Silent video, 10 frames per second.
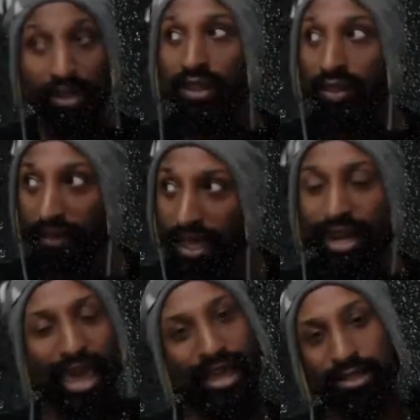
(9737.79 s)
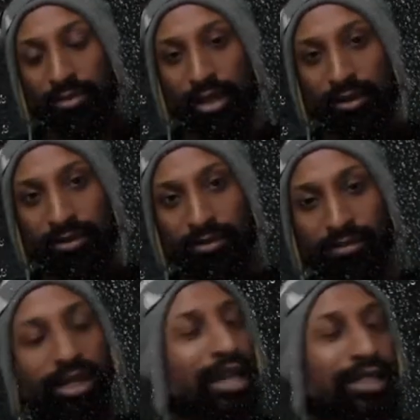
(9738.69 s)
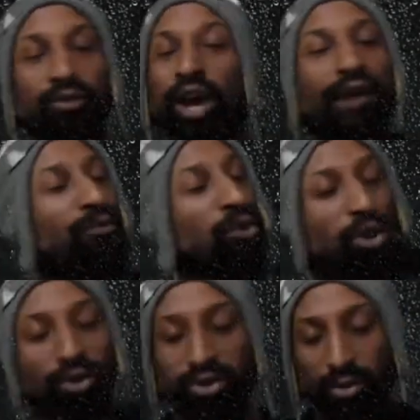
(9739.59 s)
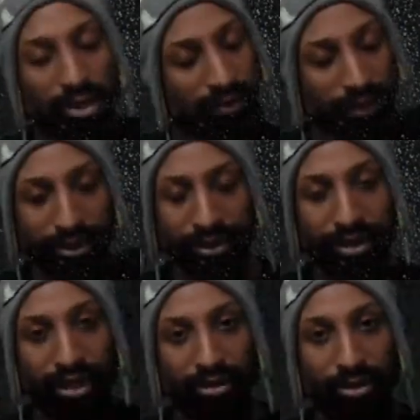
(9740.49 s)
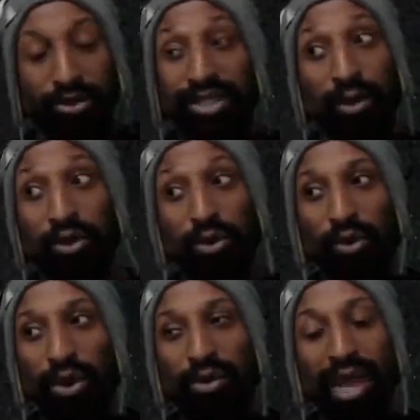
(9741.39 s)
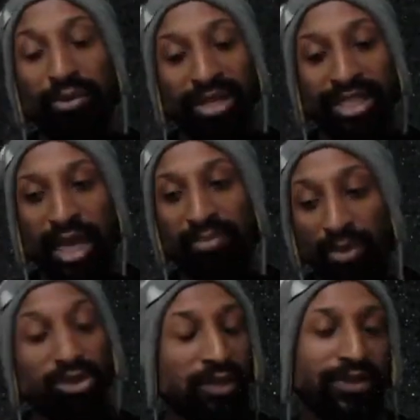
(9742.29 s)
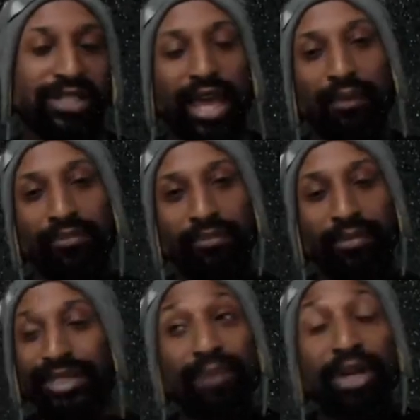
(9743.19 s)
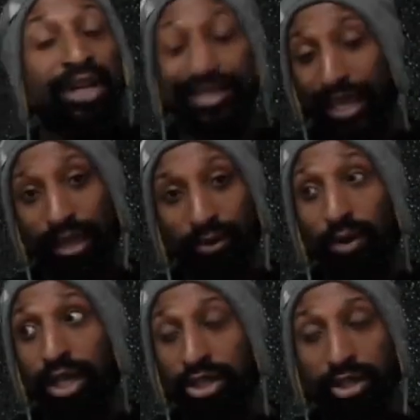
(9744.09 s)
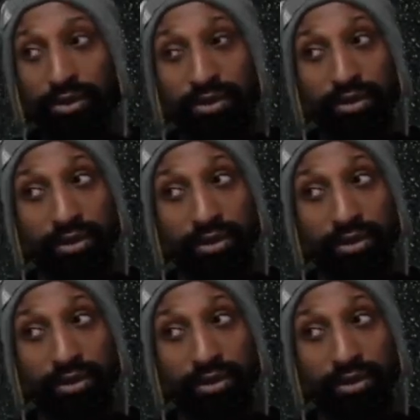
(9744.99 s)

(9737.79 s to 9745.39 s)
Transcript: Then ask me. Please, we'll have we'll go so much further. We'll, st- we'll, we'll be able to skip most of the step because I'm going to say it. What is you?